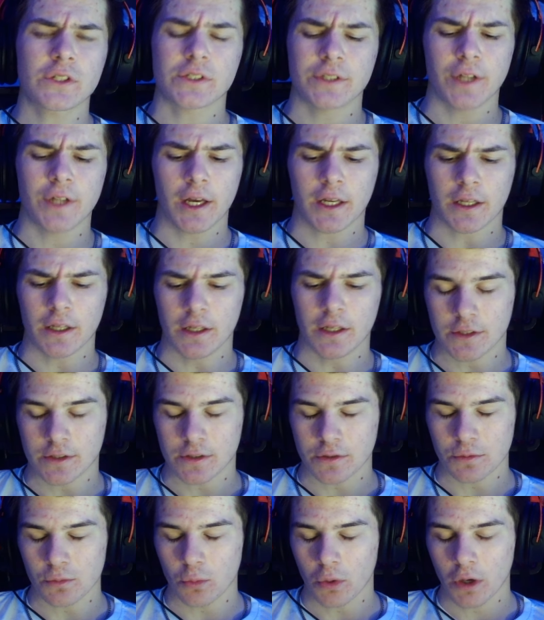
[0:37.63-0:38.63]
deck
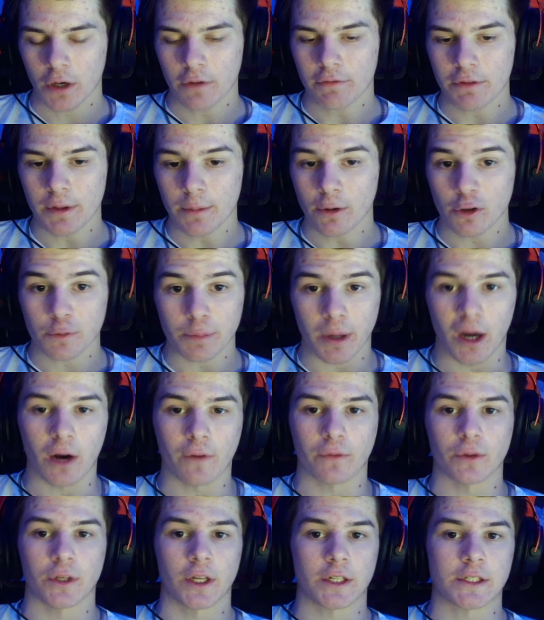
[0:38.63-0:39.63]
is one of the most
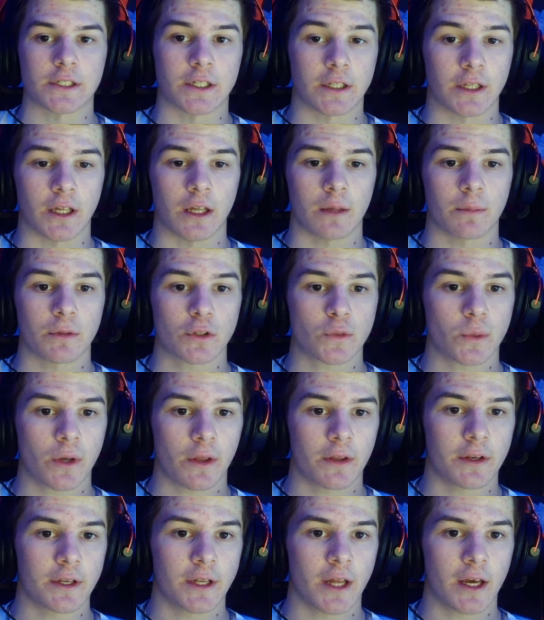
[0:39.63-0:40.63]
powerful decks in the game. It's one
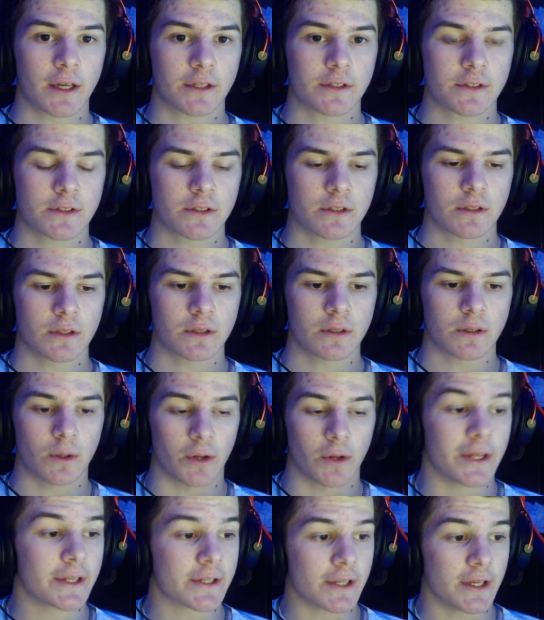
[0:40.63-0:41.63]
of the decks.
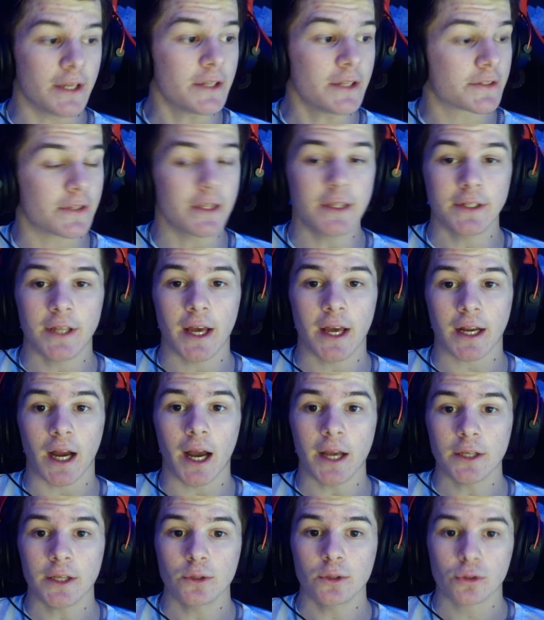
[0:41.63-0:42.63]
It is the deck
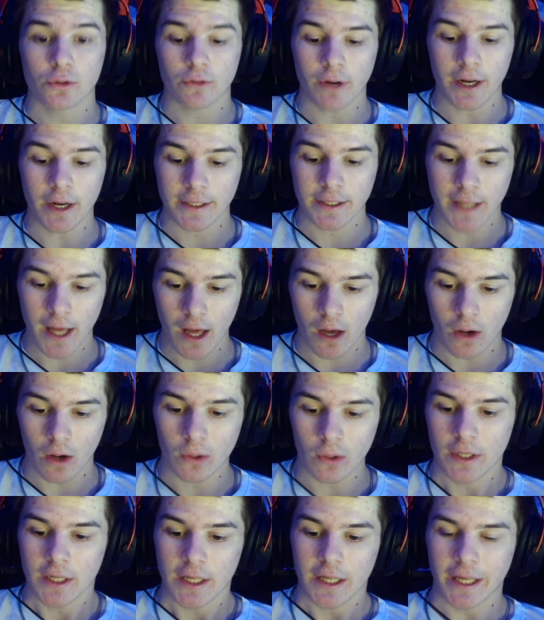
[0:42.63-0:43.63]
I use right
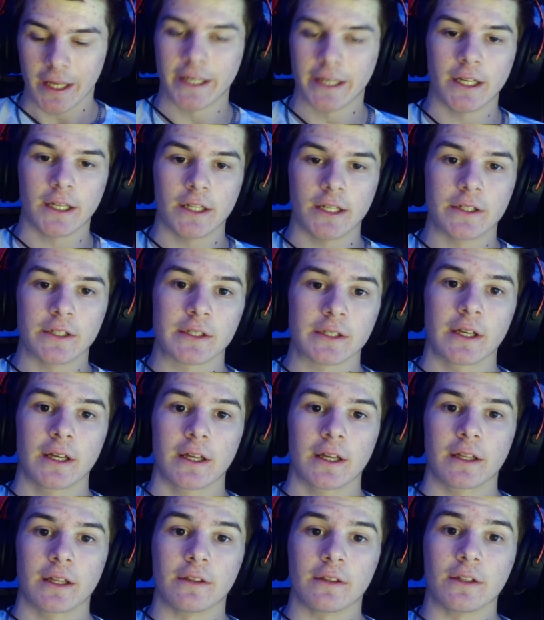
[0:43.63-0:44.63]
now, and it is
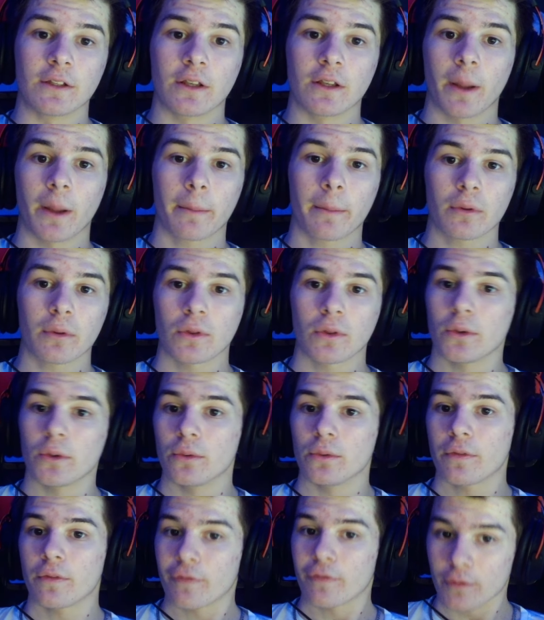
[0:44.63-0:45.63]
the
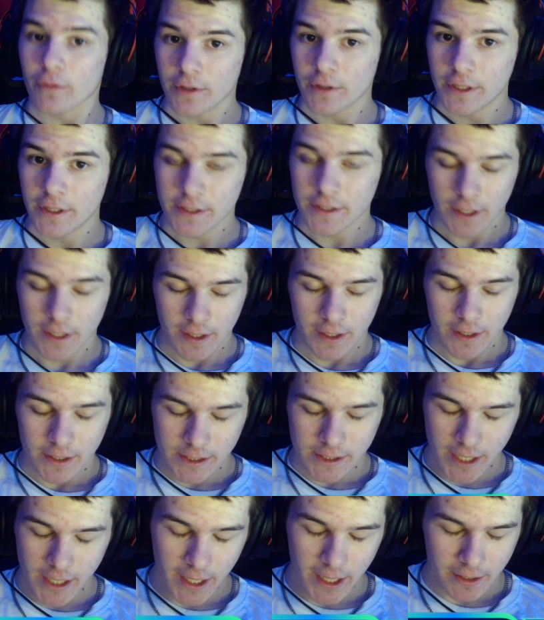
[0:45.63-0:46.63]
Lumberloon Freeze
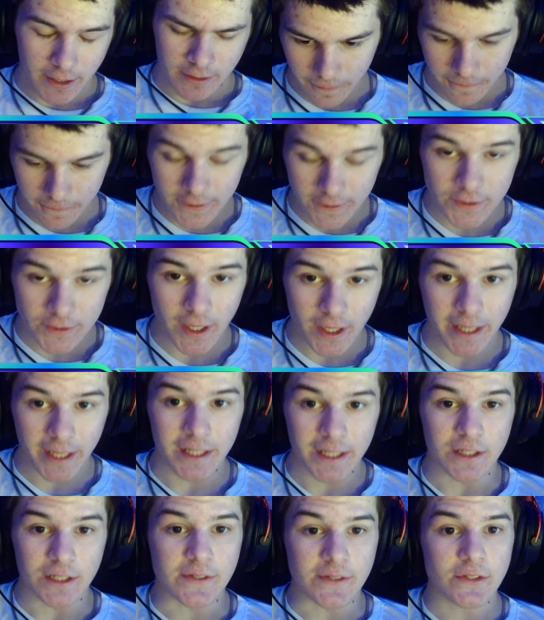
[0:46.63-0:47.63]
deck. This deck
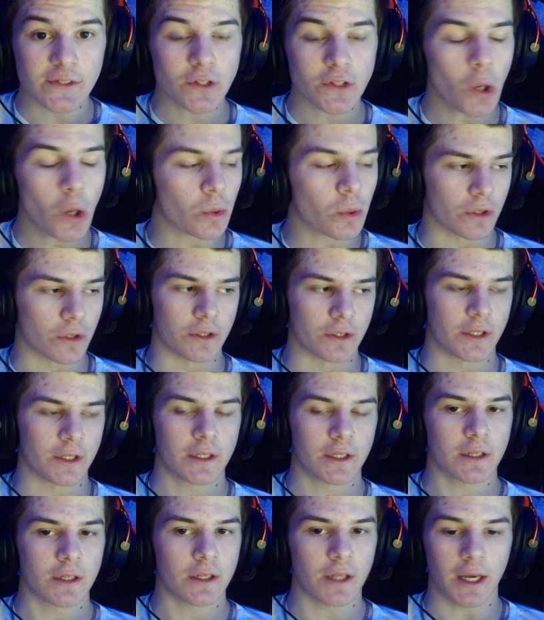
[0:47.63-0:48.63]
is so good.
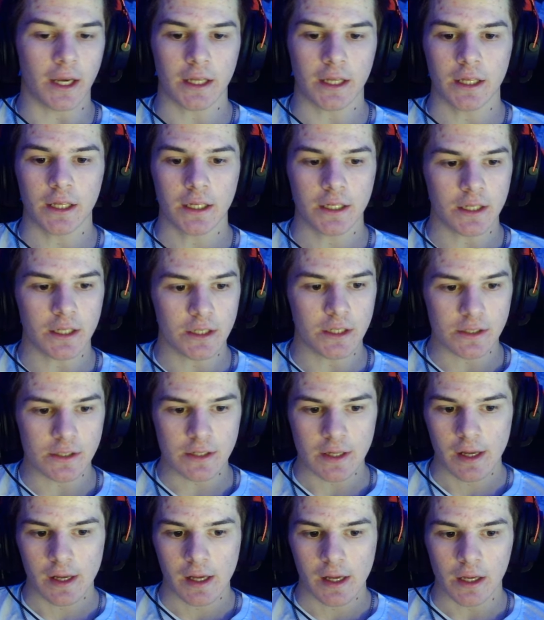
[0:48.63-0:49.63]
Like, it is
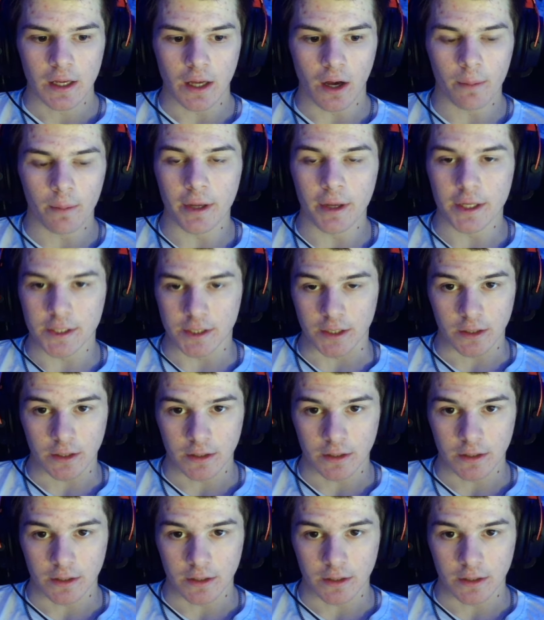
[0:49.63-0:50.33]
amazing.